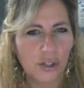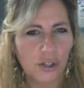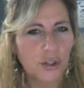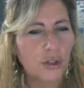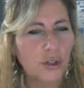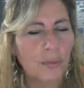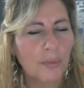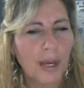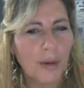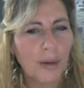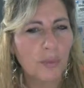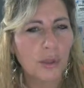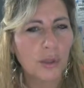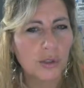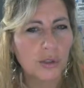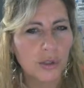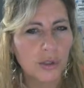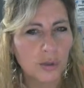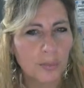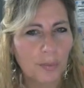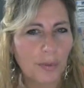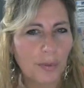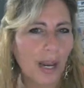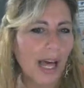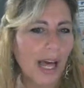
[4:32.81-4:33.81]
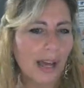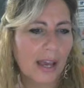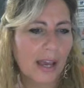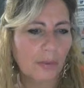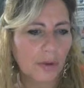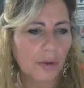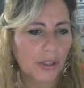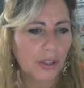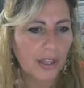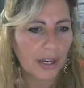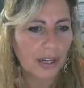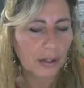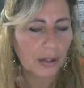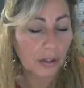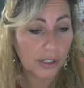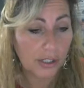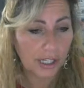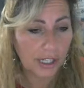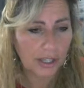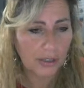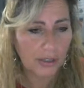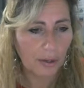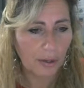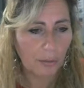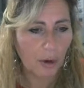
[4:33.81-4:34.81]
So you may want to play with that, because
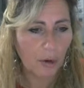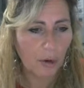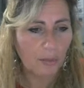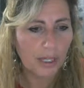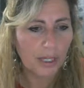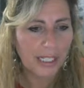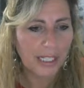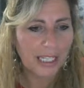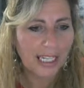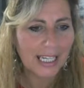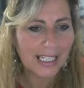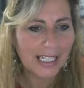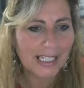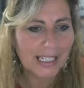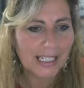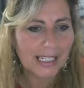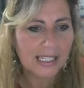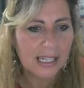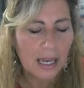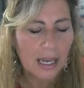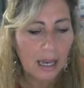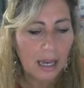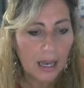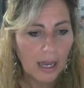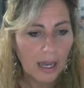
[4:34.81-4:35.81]
at the moment it's,